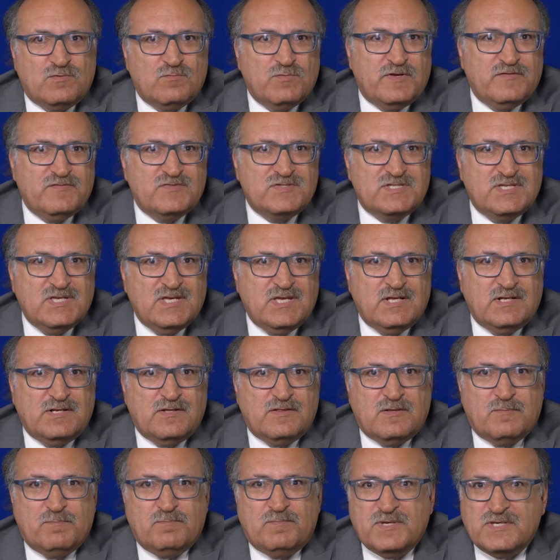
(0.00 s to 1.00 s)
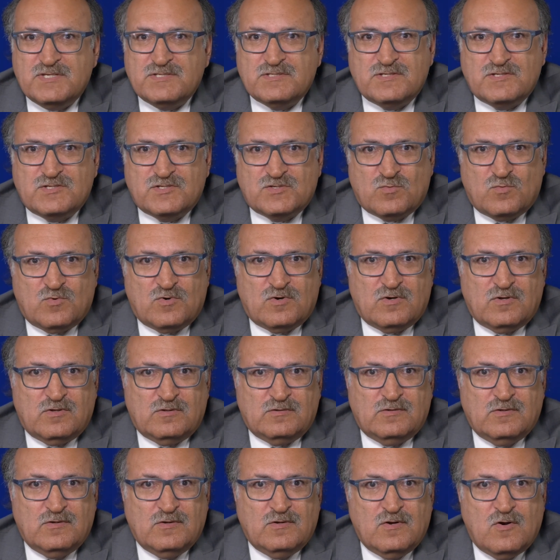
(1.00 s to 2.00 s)
we've seen in the business
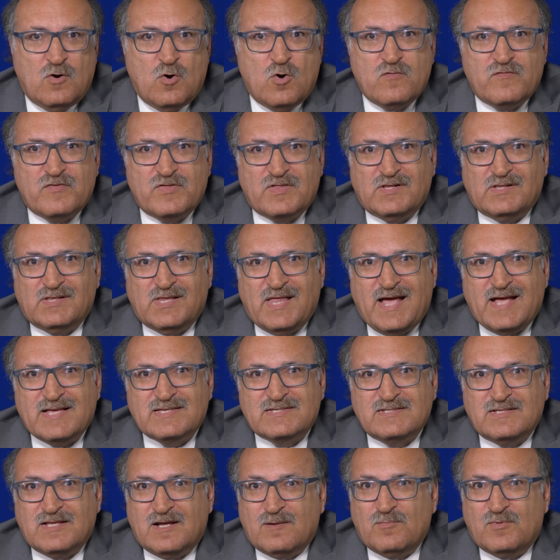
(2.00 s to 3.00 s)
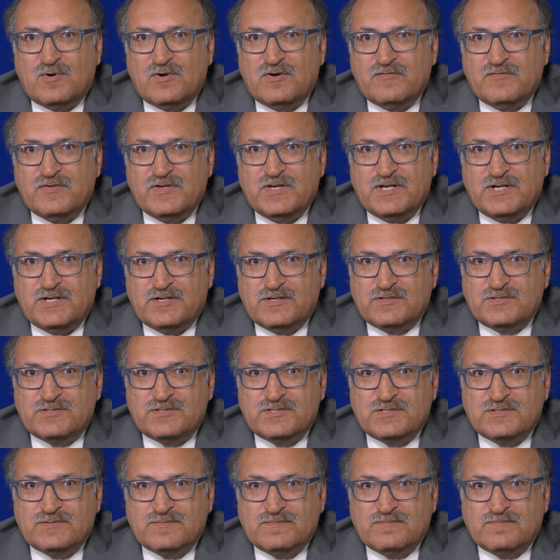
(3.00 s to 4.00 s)
world over the last number of
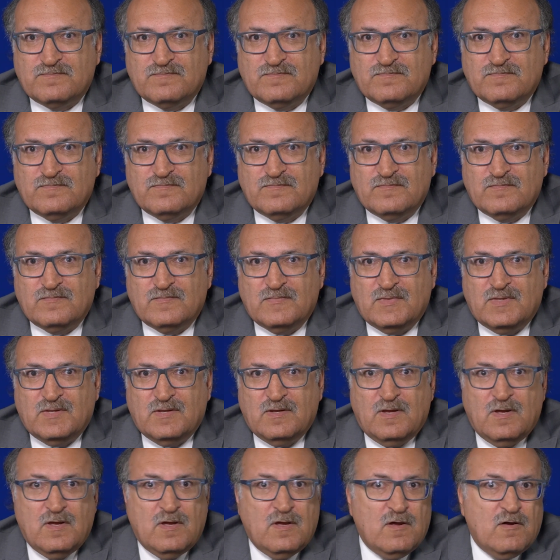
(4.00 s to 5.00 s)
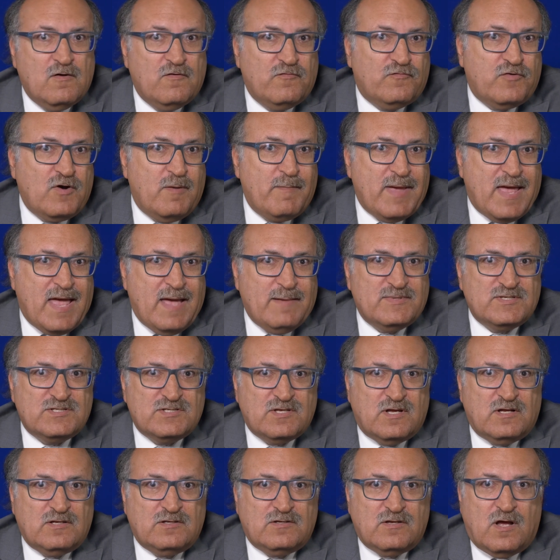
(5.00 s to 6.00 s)
years. From
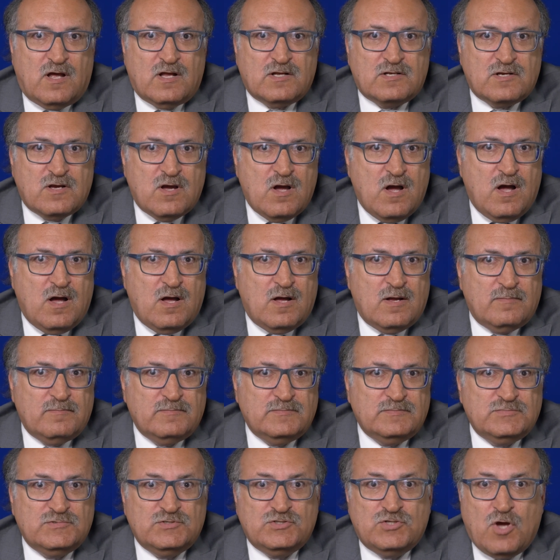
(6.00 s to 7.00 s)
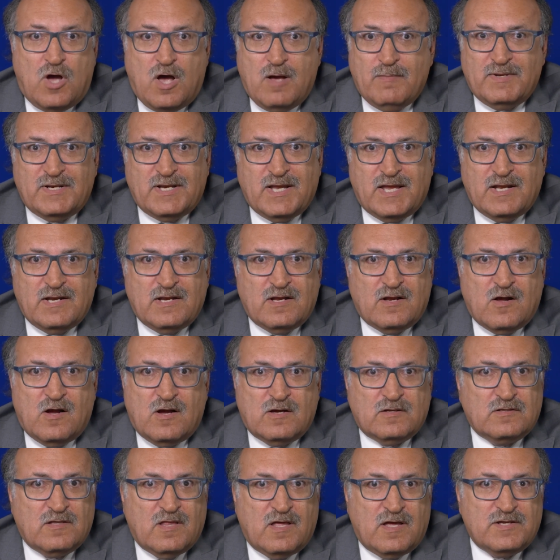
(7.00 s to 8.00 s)
Amazon.com dominating
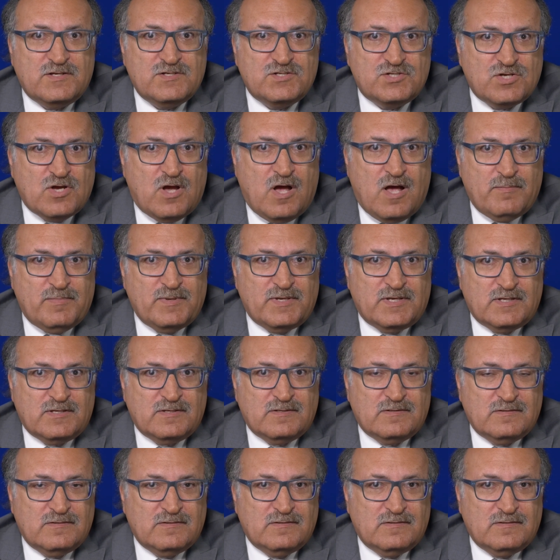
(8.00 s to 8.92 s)
online shopping,